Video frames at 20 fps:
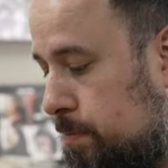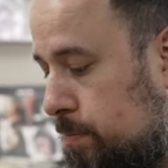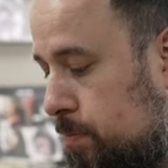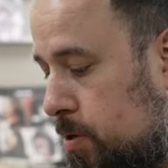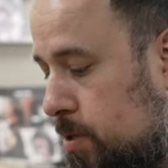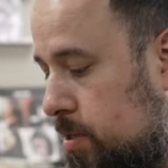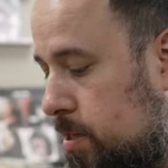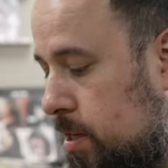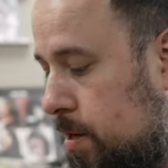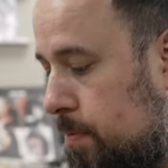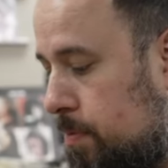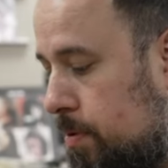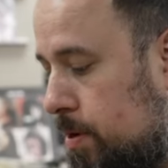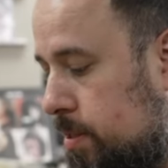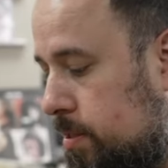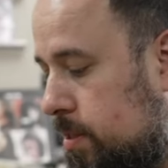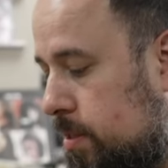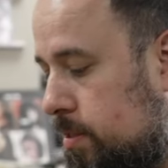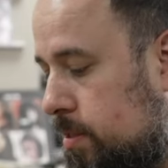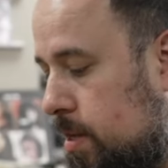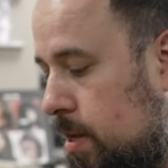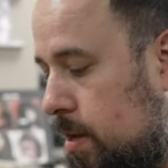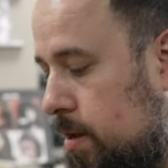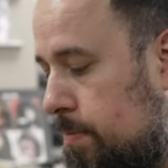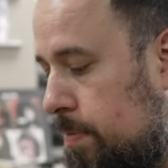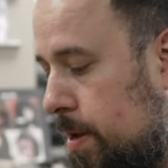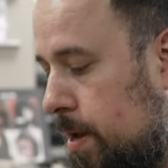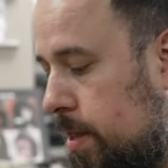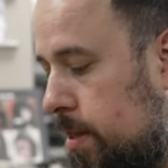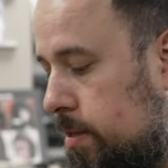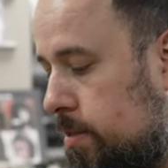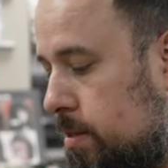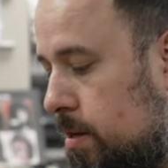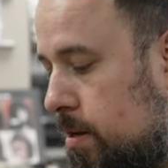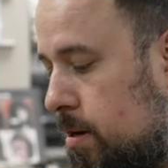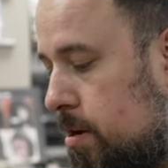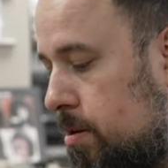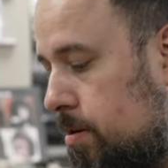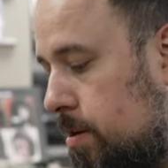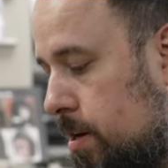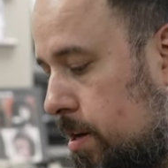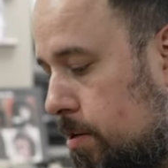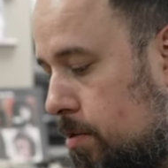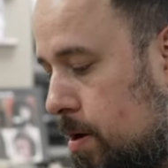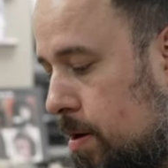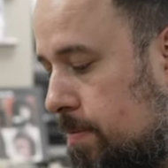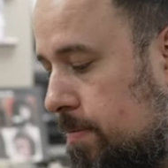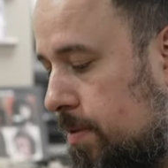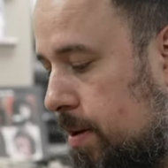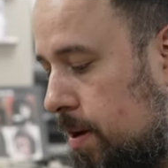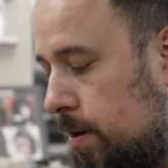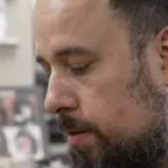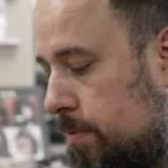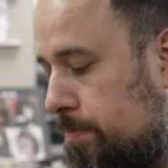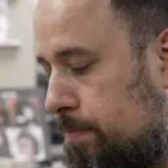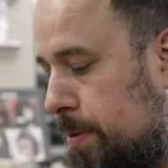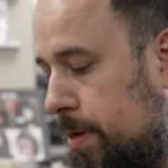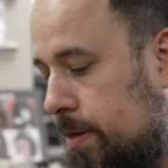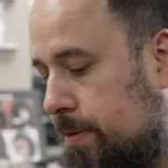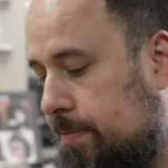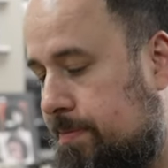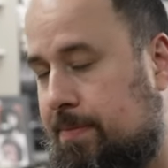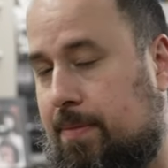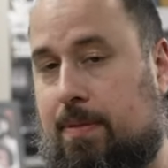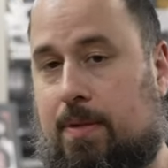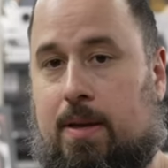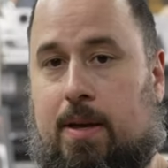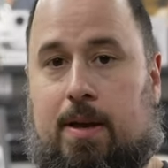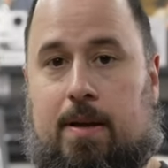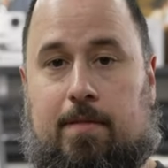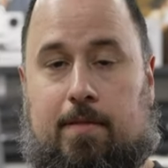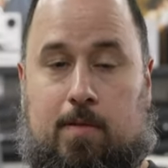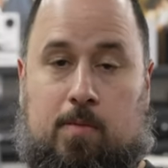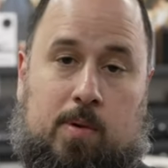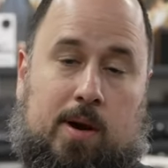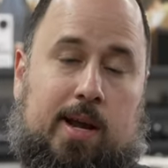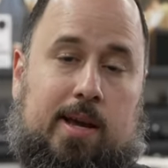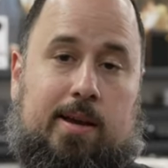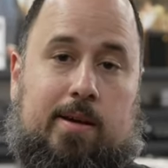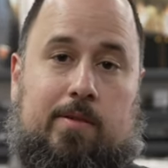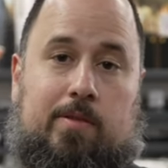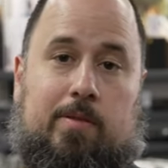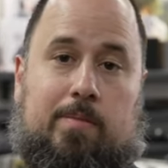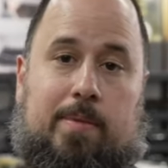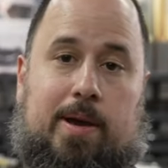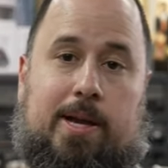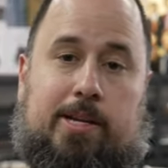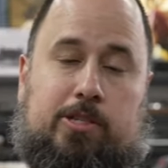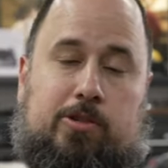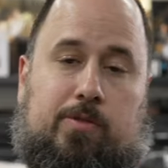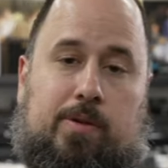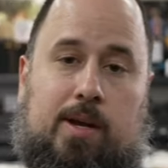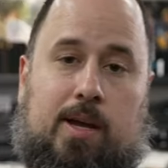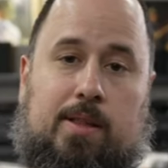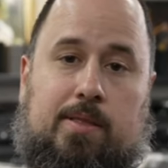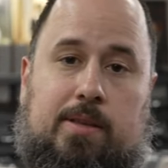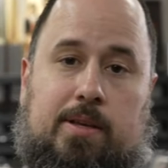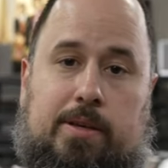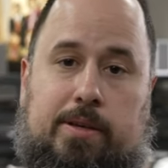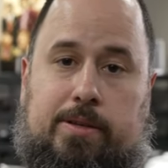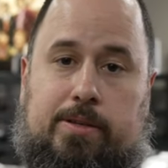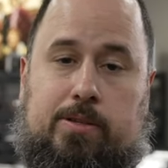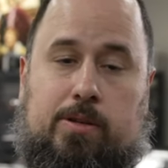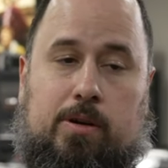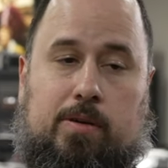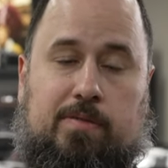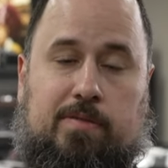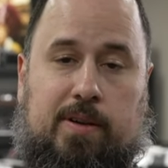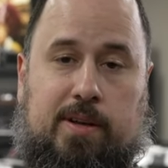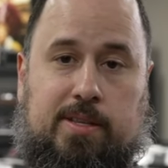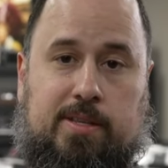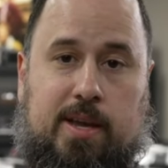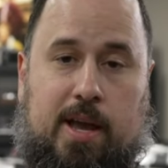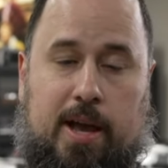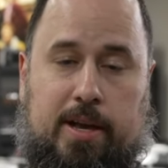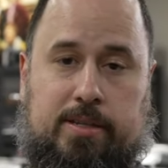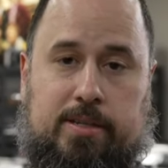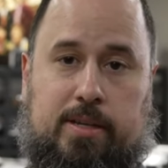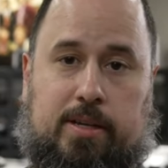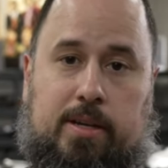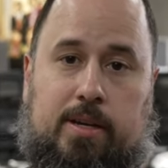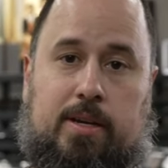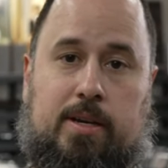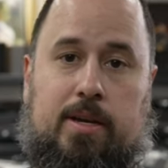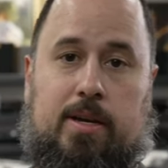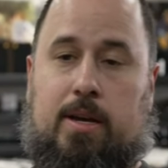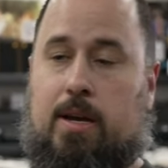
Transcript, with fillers: printed and pressed at Tet Palace on 180 gram vinyl. But from what I hear, the mastering on these are fantastic.